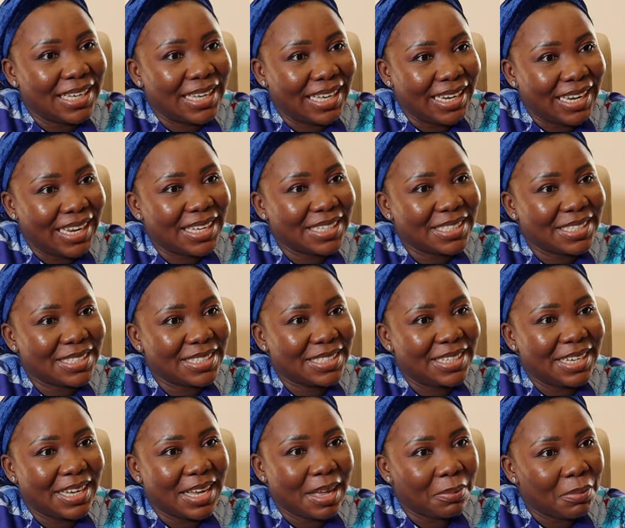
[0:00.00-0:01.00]
elect
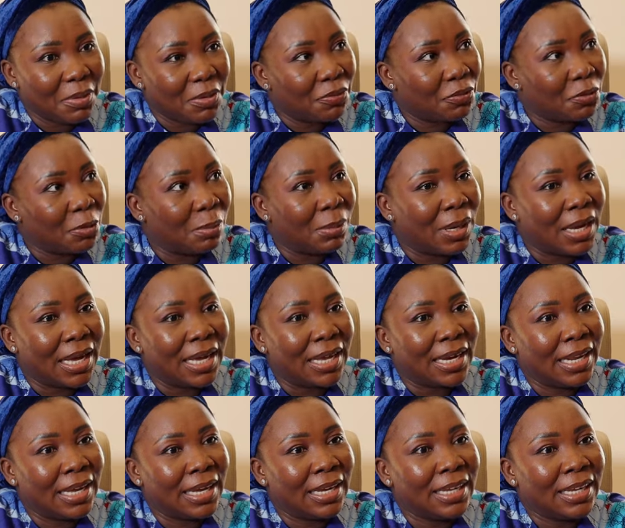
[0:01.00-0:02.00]
coming from
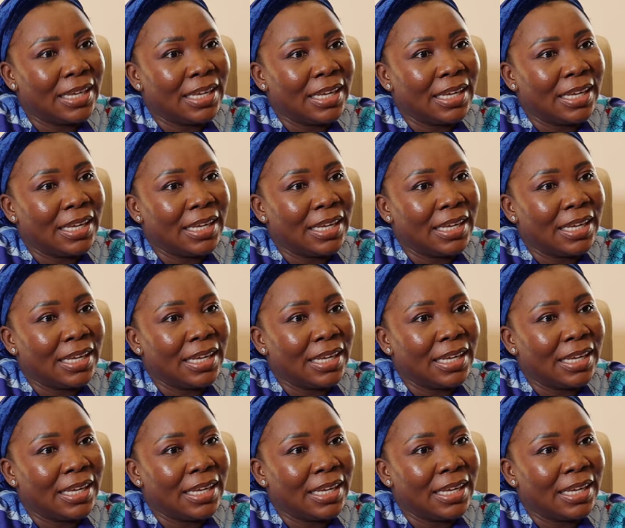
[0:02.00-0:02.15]
Ghana,